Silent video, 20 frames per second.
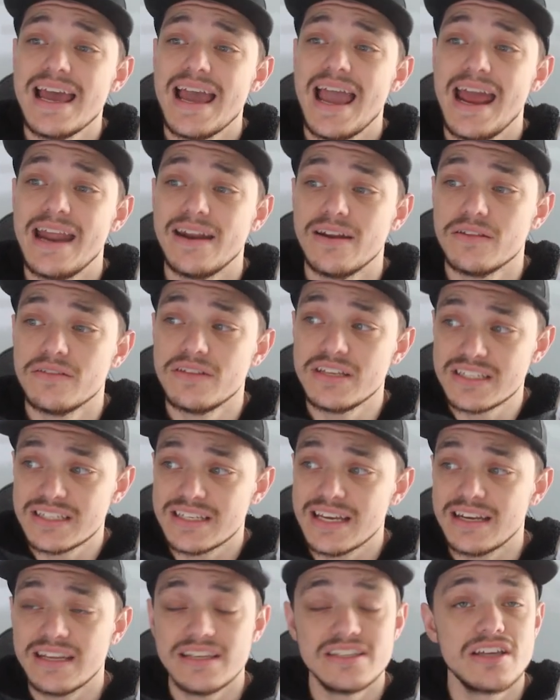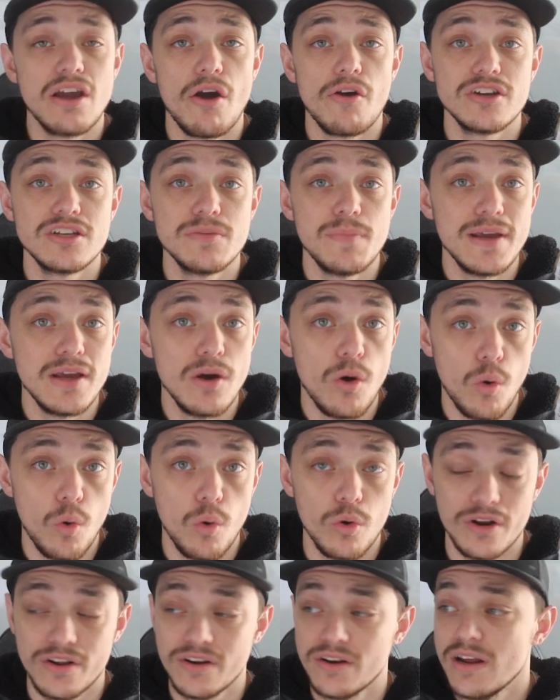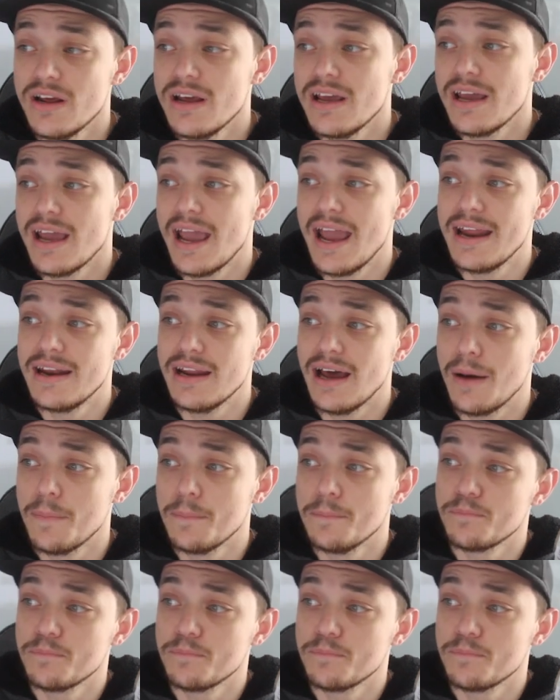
and this set is going to be hoarded, and